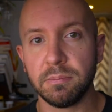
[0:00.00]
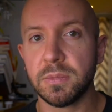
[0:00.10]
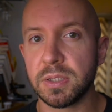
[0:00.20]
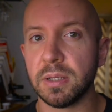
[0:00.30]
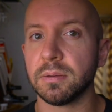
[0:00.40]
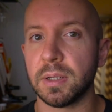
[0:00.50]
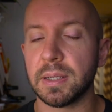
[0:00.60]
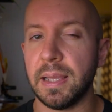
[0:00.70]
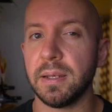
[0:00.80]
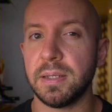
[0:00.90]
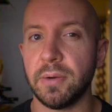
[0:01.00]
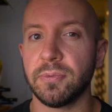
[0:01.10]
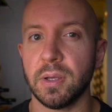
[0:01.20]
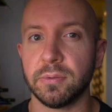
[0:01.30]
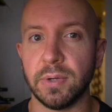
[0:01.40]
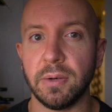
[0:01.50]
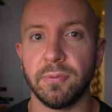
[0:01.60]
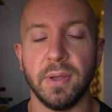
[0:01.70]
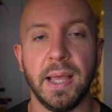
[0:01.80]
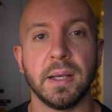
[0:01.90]
still, again, definitely a red
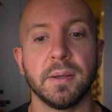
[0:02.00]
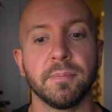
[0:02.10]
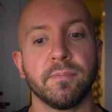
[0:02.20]
flag.